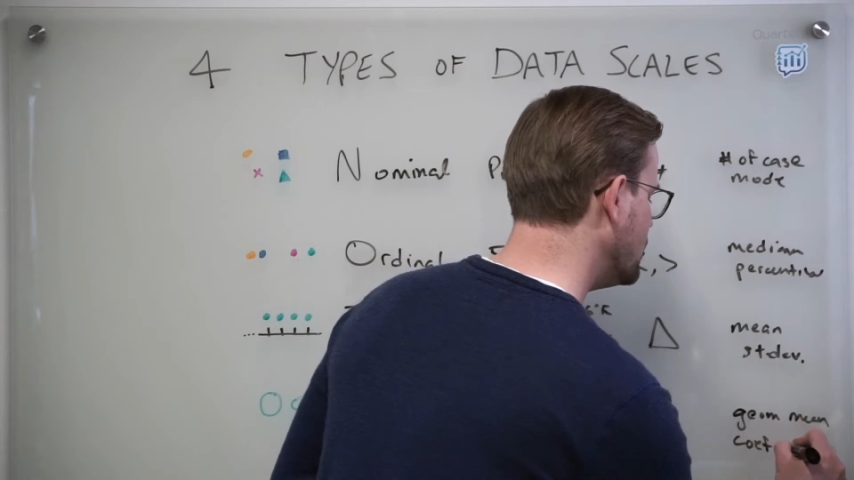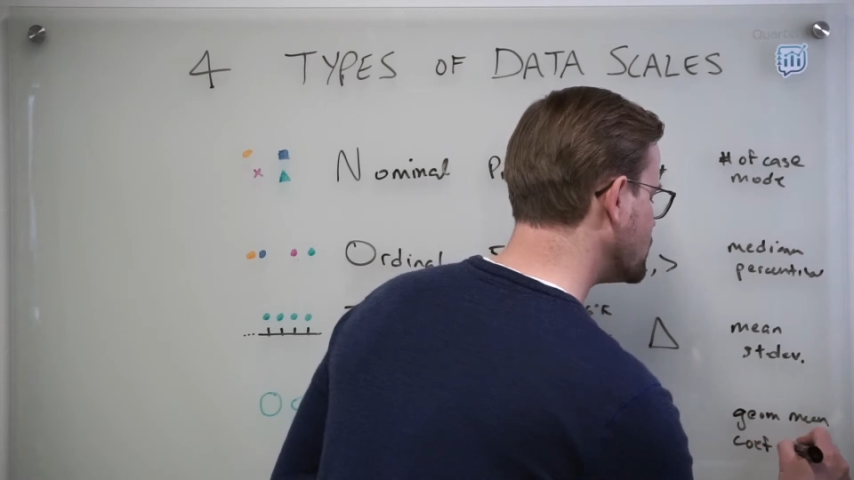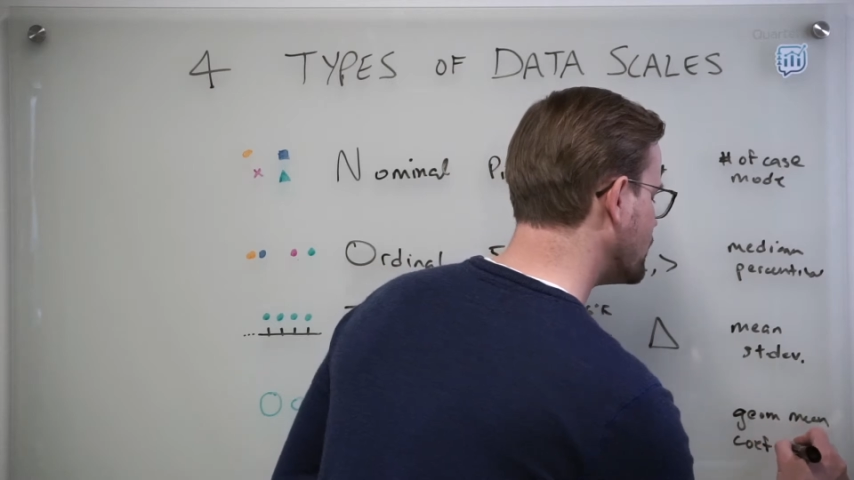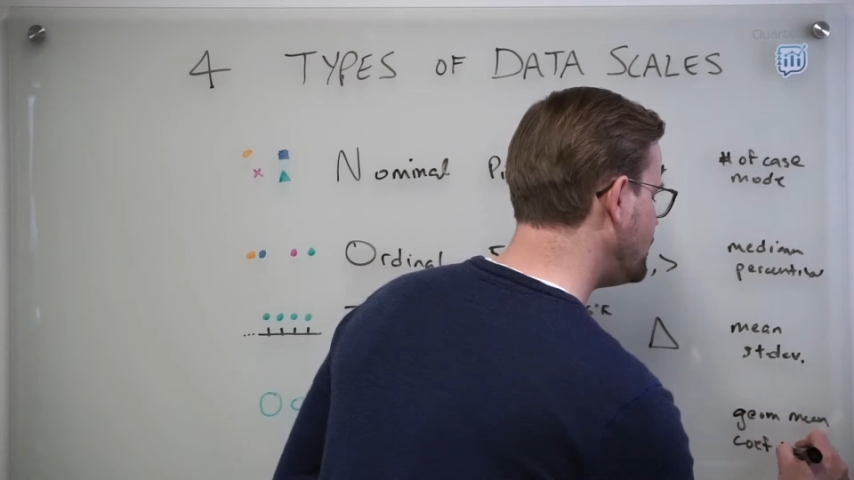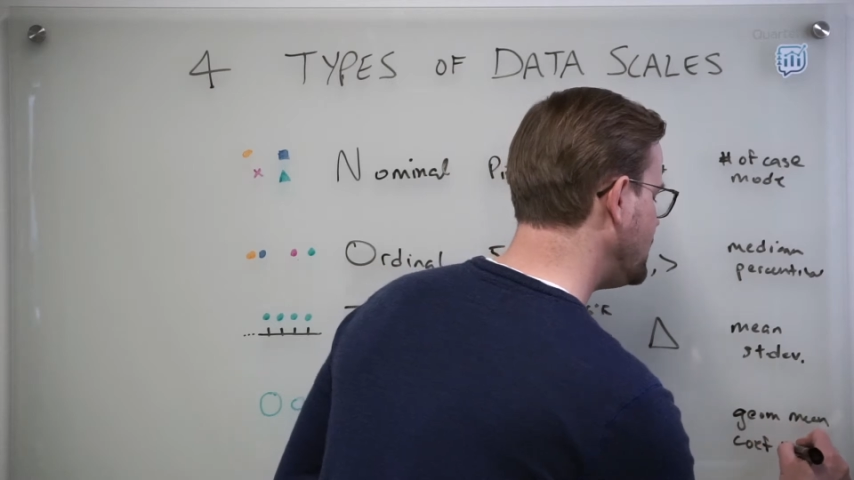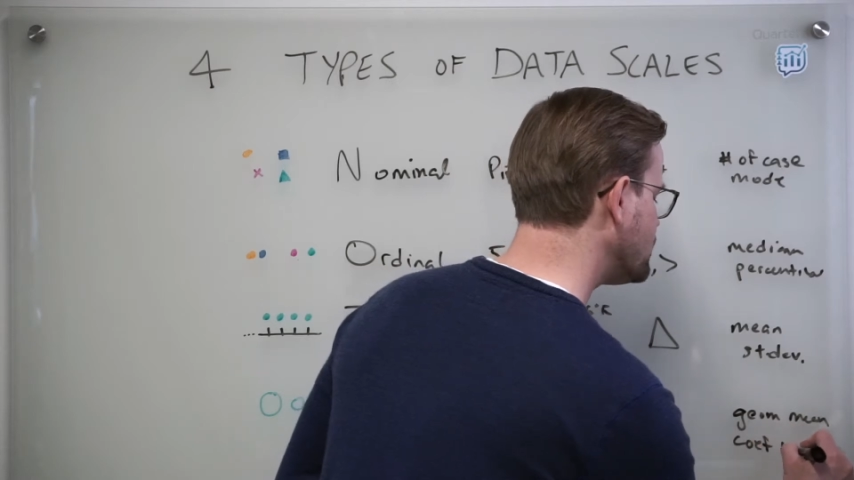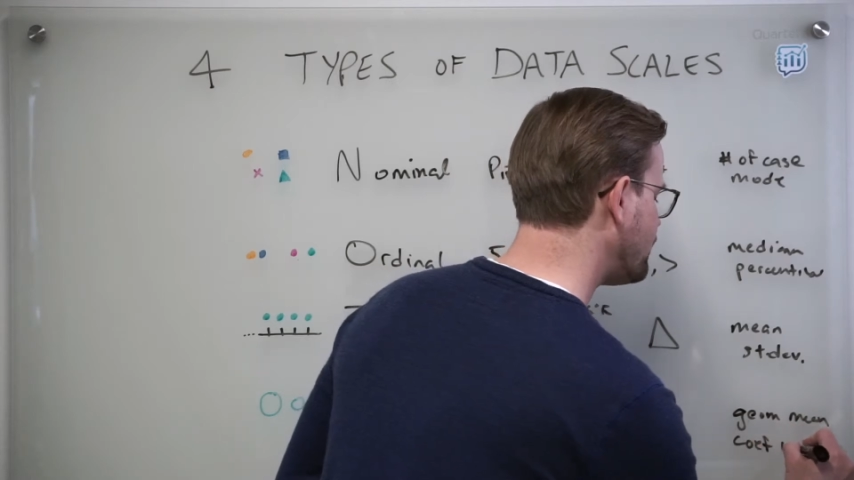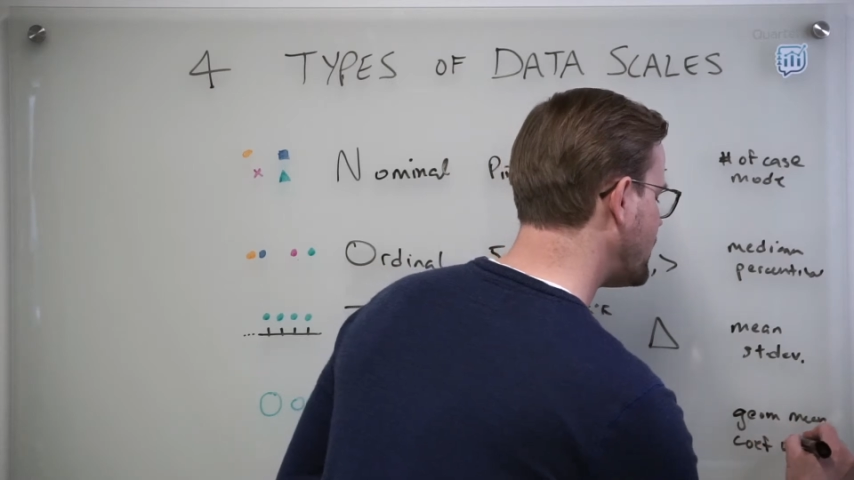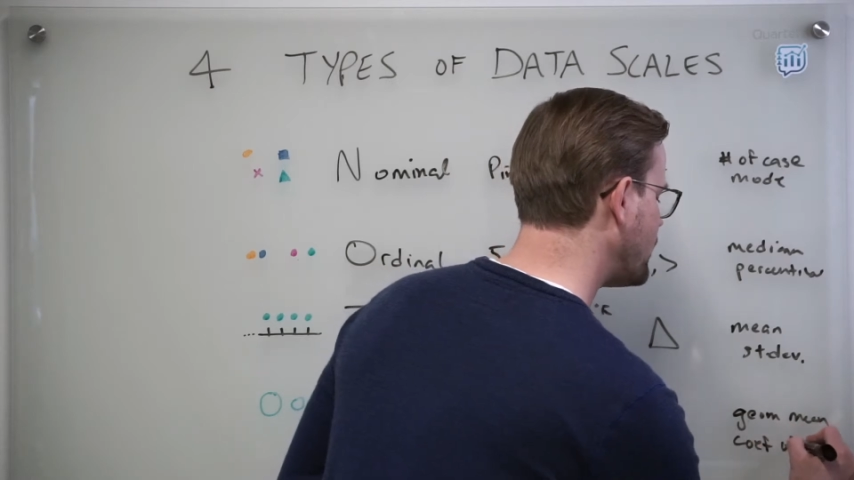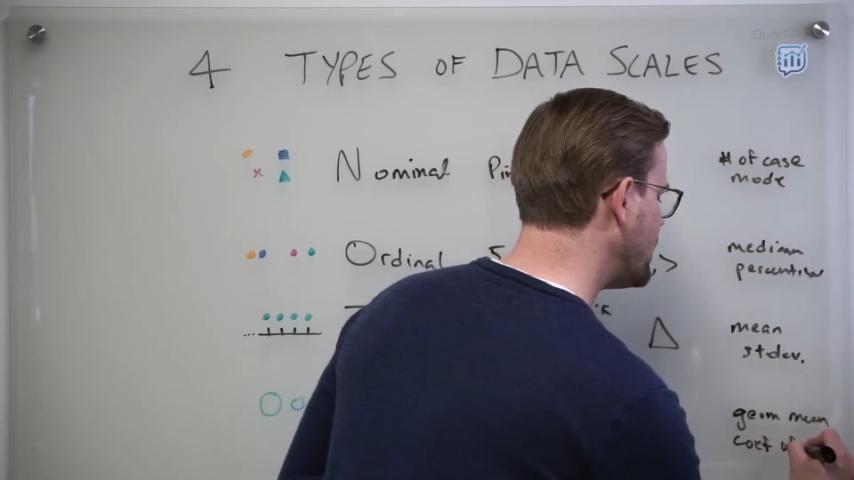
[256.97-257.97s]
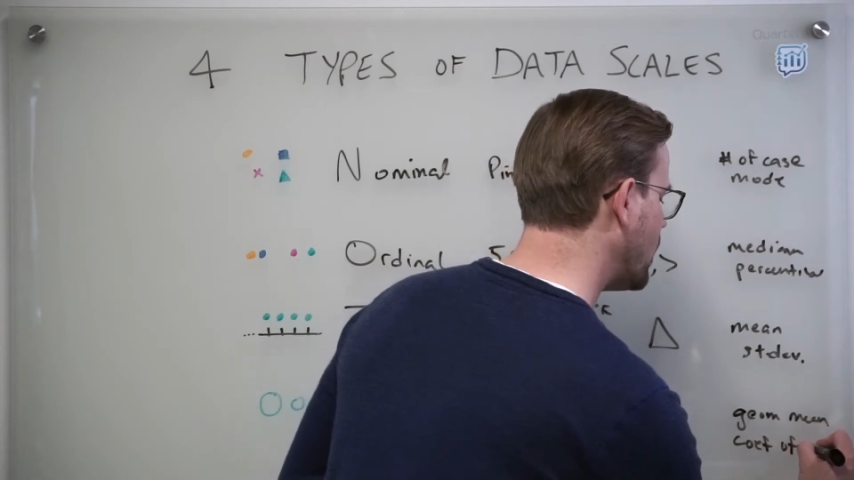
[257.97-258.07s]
So these are very